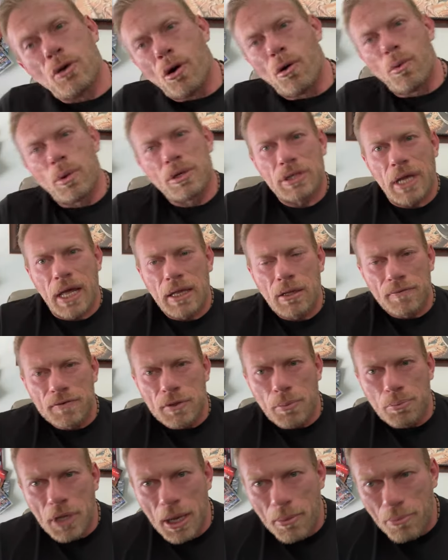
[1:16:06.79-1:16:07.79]
was always end
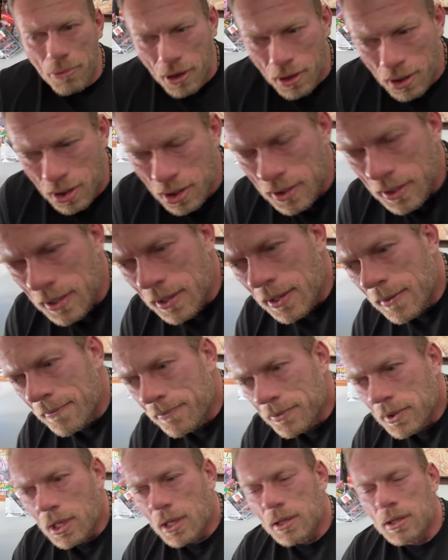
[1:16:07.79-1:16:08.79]
of September,
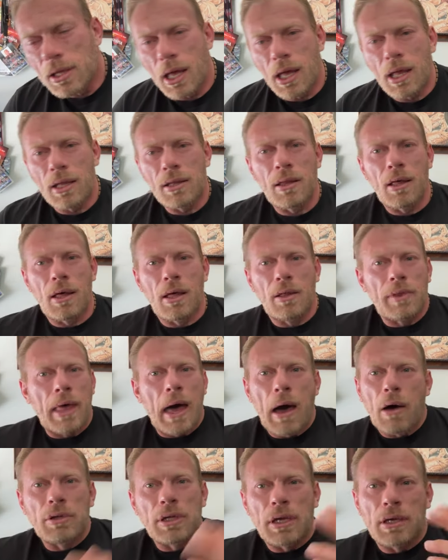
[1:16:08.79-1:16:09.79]
and then
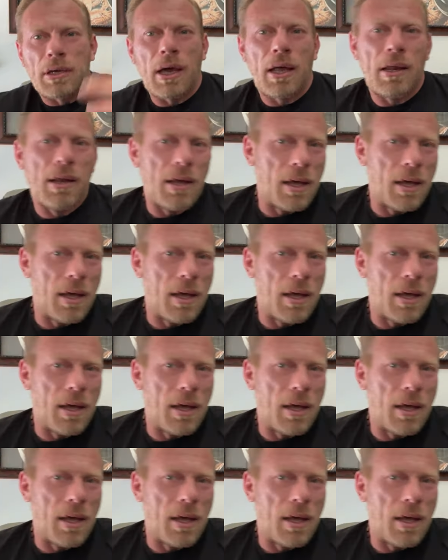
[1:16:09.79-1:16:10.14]
now they